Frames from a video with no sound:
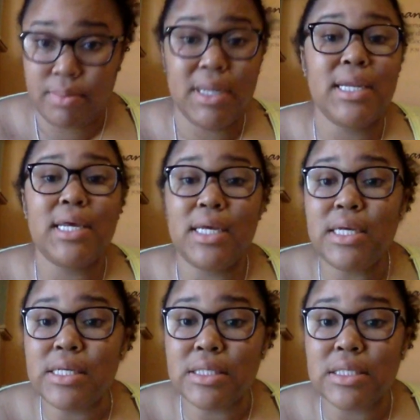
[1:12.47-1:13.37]

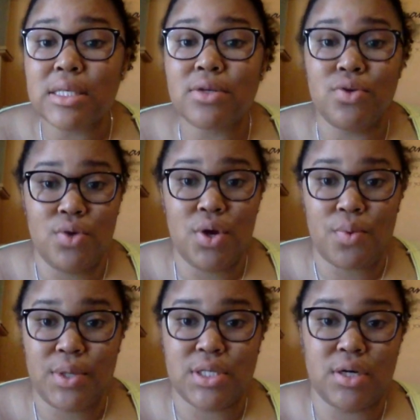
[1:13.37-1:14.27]
Please do your
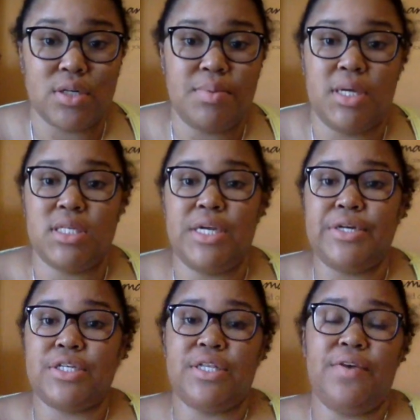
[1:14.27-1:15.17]
research because
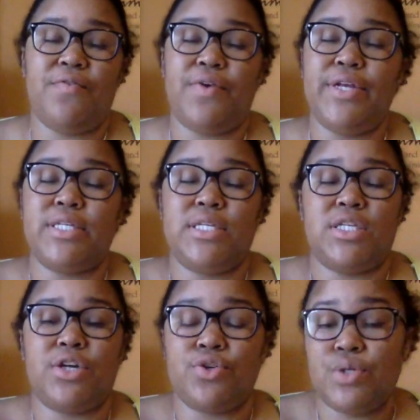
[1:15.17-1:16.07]
there's different
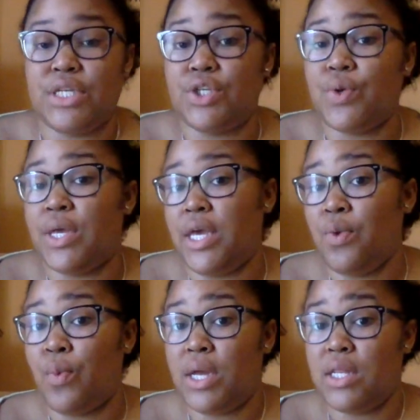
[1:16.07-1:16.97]
surgeries that you can
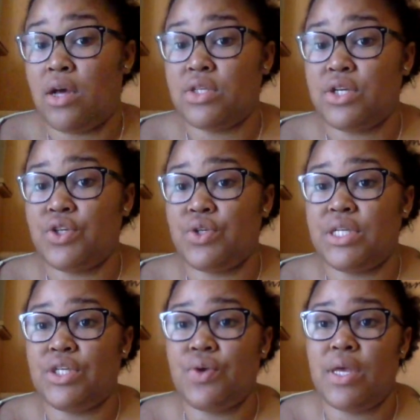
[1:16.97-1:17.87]
get, weight loss surgeries
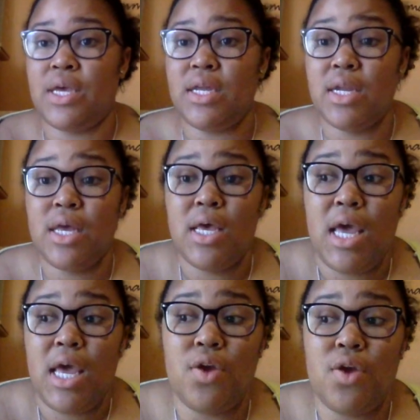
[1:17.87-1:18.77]
that you can get,
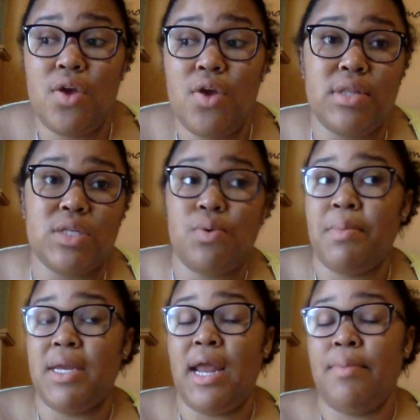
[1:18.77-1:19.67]
and this one
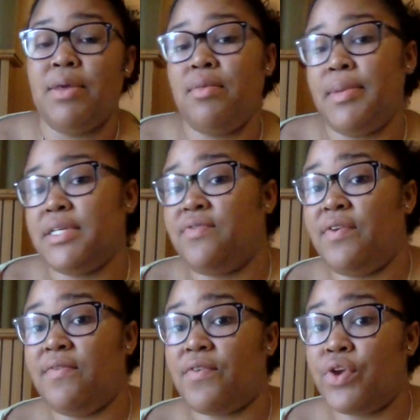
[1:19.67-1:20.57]
may not be the best
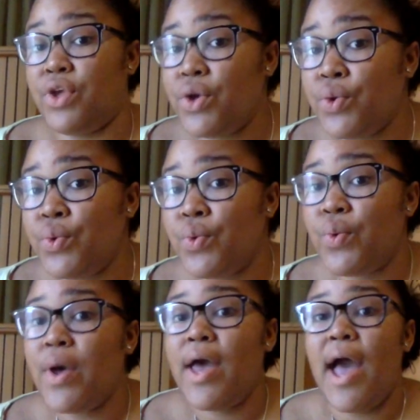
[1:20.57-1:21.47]
fit for
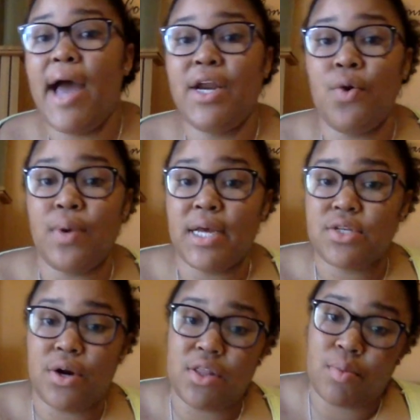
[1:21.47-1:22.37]
you. I know when I
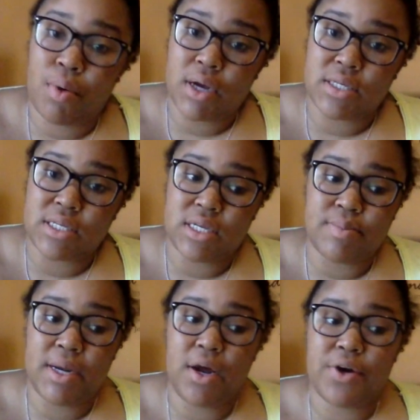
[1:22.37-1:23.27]
started the process,
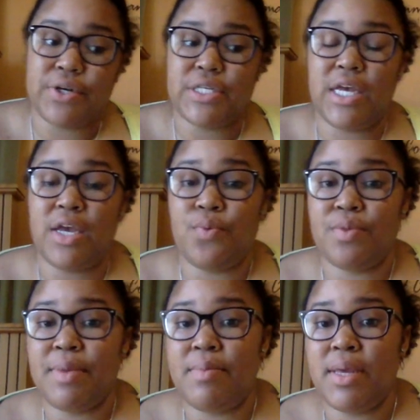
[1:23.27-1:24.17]
my doctor said
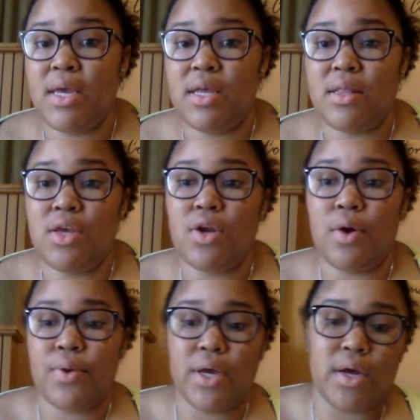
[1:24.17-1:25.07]
with me being
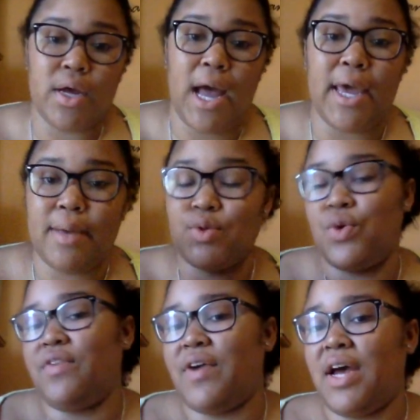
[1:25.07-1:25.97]
young, I am
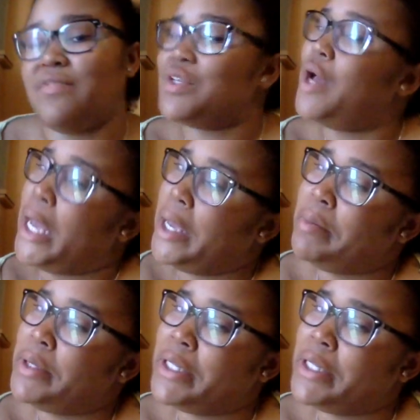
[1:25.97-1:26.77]
25, so I am